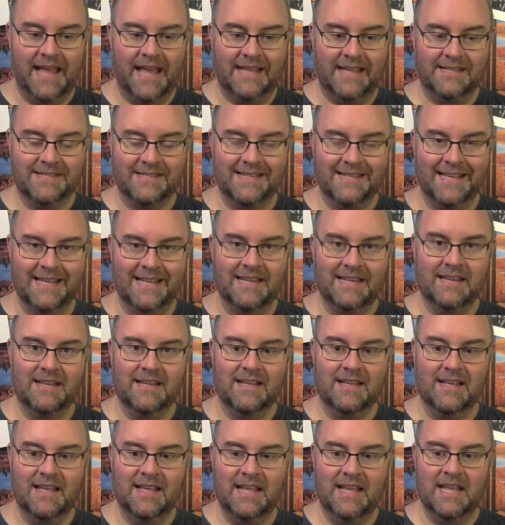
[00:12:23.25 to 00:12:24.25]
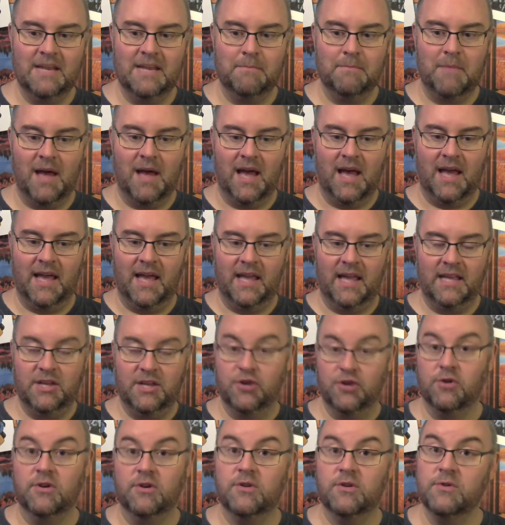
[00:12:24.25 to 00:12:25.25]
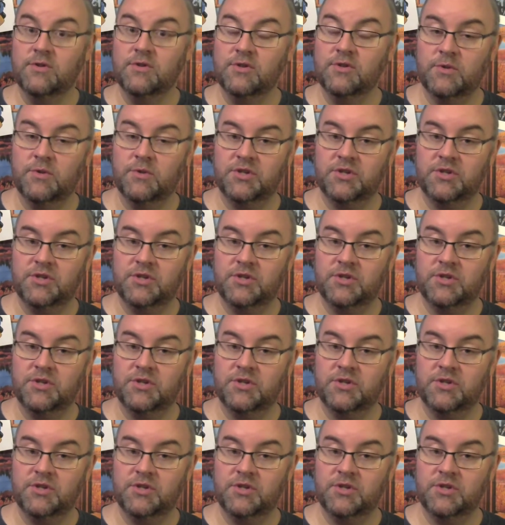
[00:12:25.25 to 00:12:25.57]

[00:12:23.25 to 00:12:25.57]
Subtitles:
a stent in my ureters,